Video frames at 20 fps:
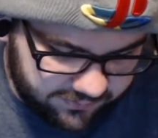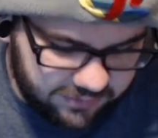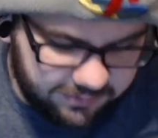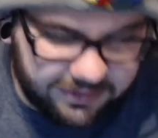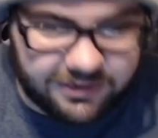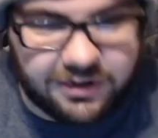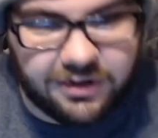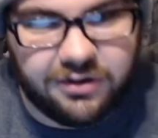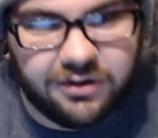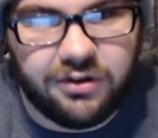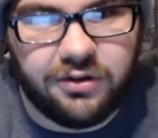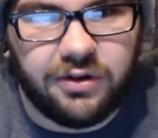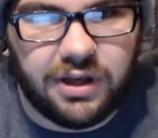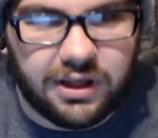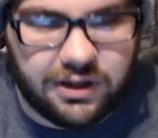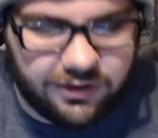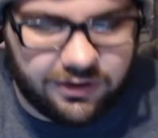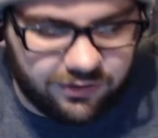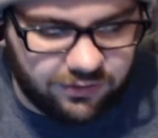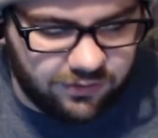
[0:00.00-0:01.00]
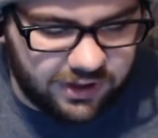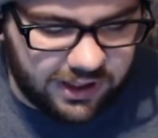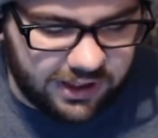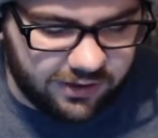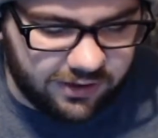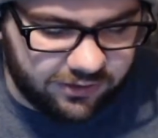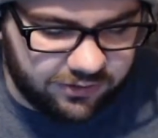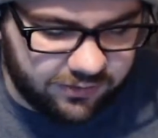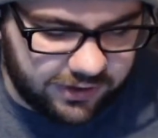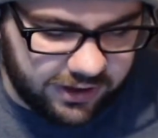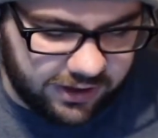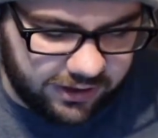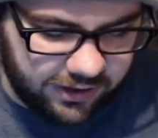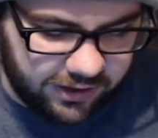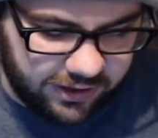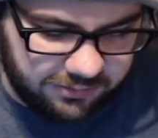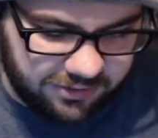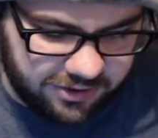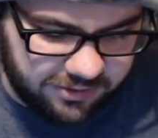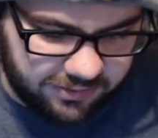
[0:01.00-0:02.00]
this is new, yeah, this new account tweeted out an
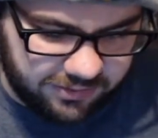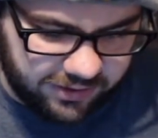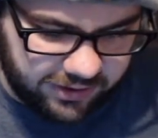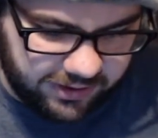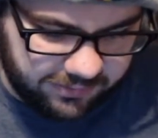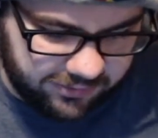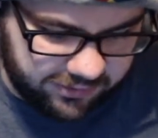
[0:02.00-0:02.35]
image about Ape